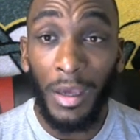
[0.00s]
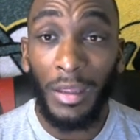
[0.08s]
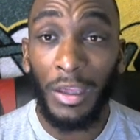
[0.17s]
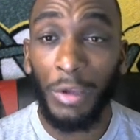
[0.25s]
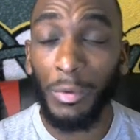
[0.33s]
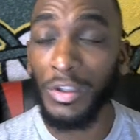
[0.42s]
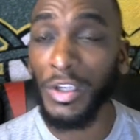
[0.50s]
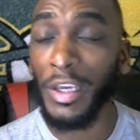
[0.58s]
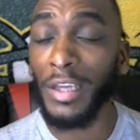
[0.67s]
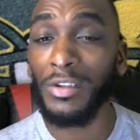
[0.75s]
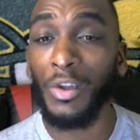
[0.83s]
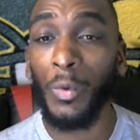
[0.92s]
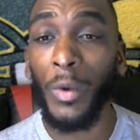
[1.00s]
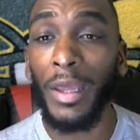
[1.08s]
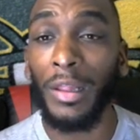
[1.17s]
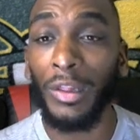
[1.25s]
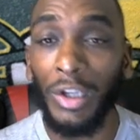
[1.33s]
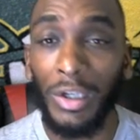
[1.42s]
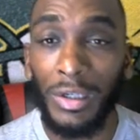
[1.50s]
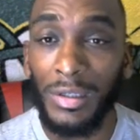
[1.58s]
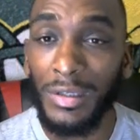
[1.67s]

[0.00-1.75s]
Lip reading: that you would change the way it looks.